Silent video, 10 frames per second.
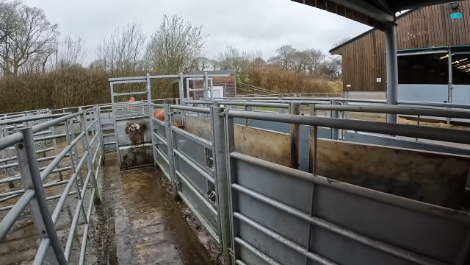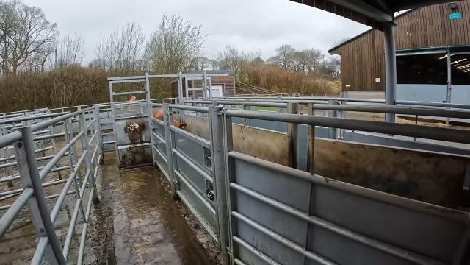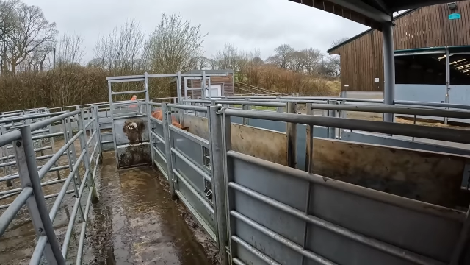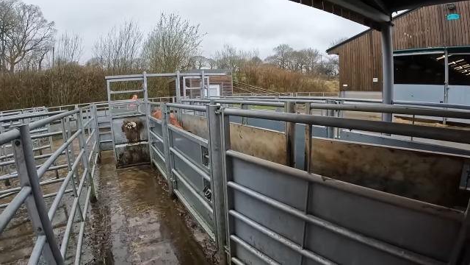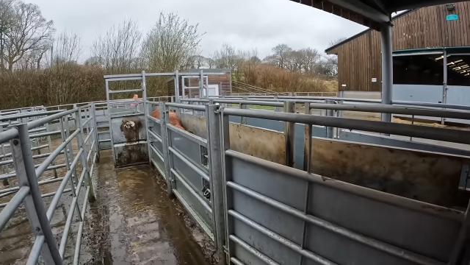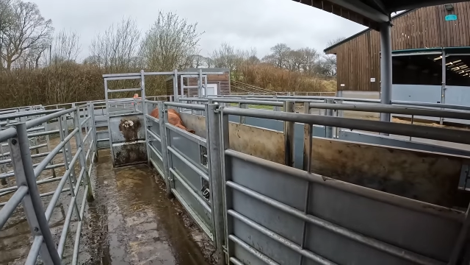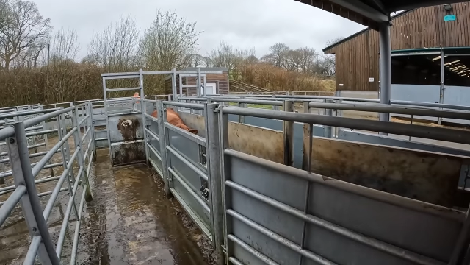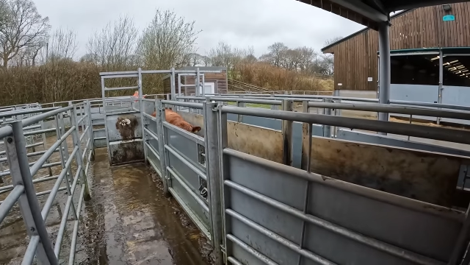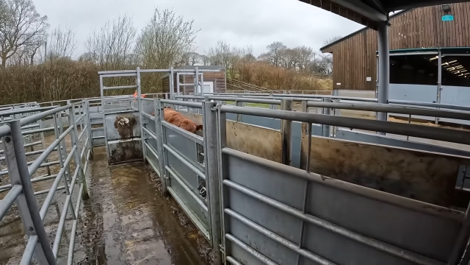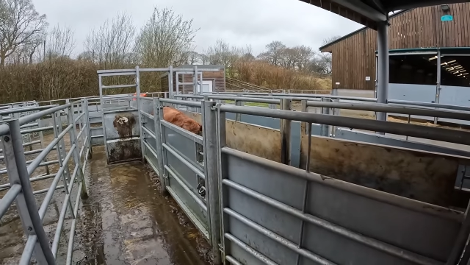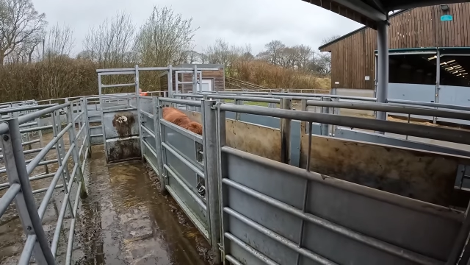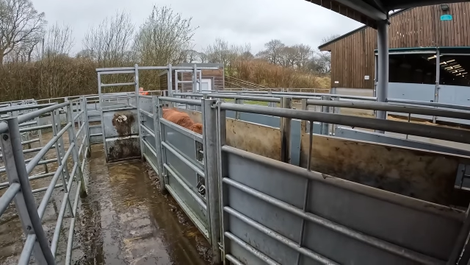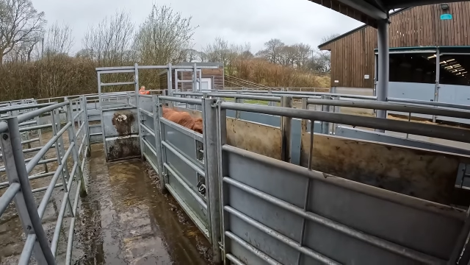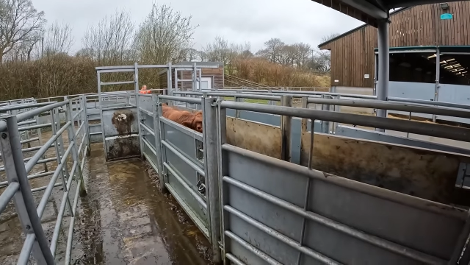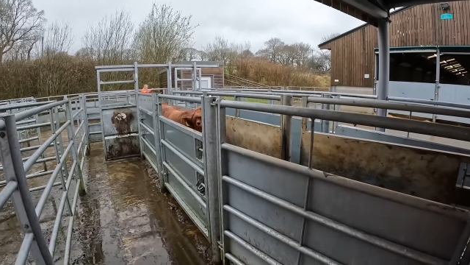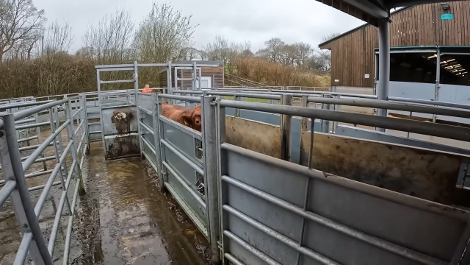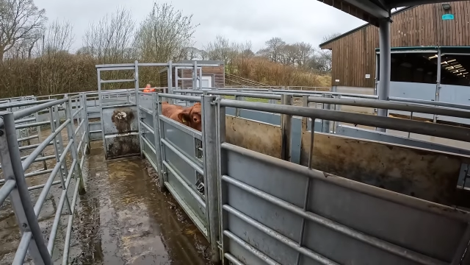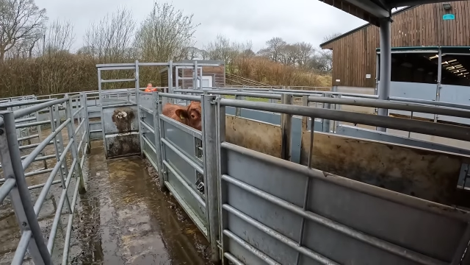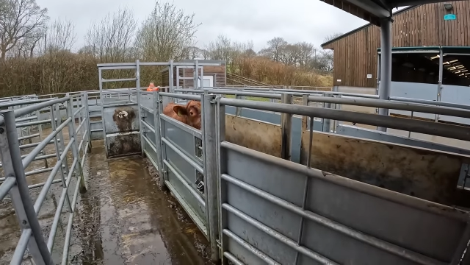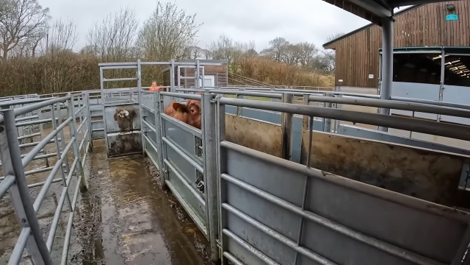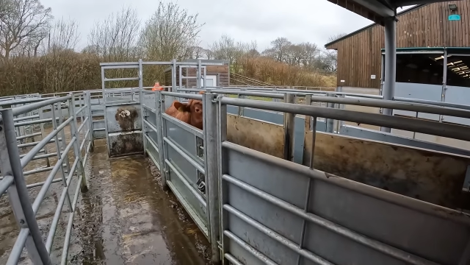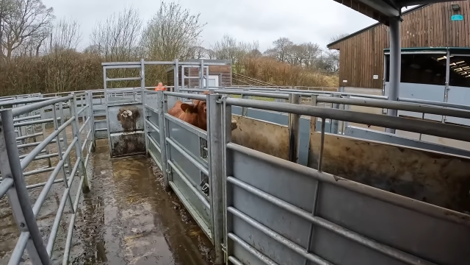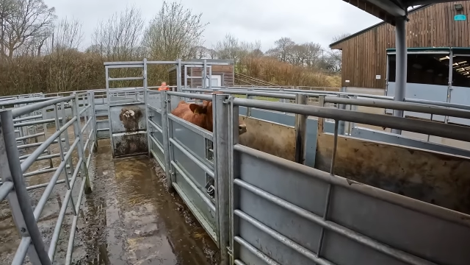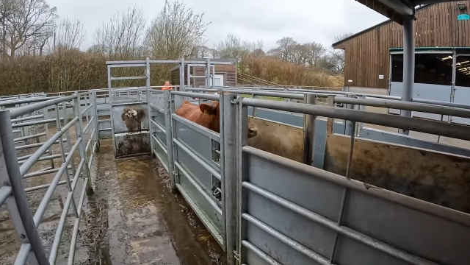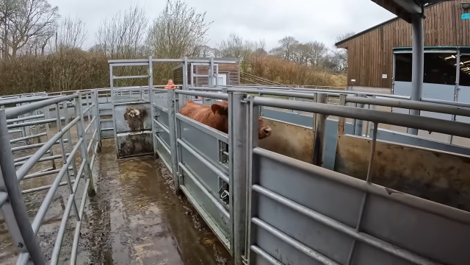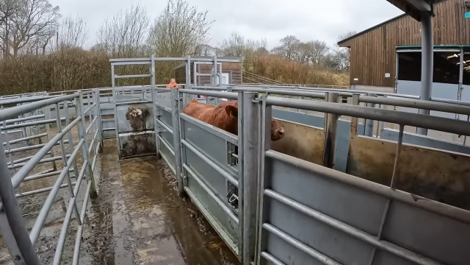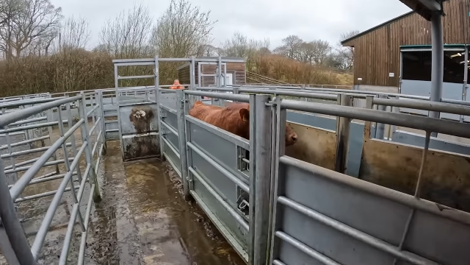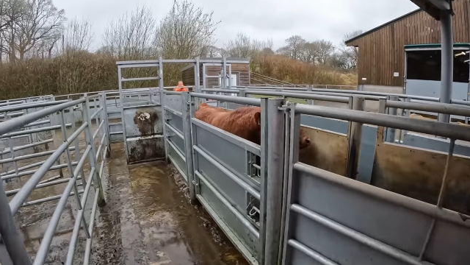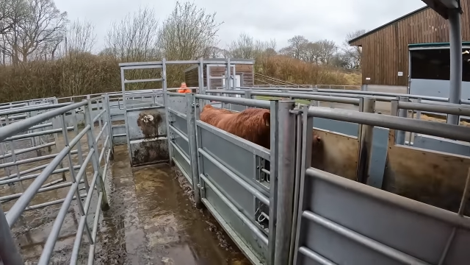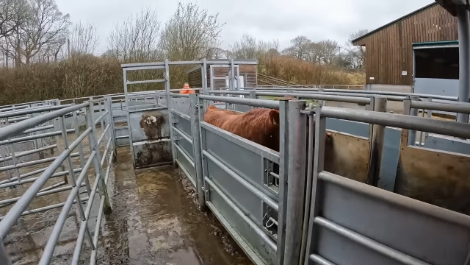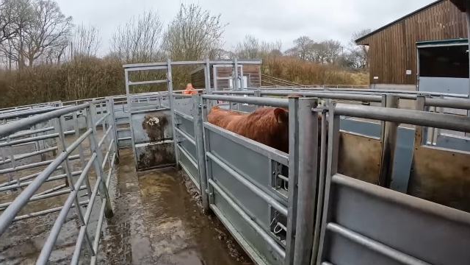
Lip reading: [unreadable: no face in view]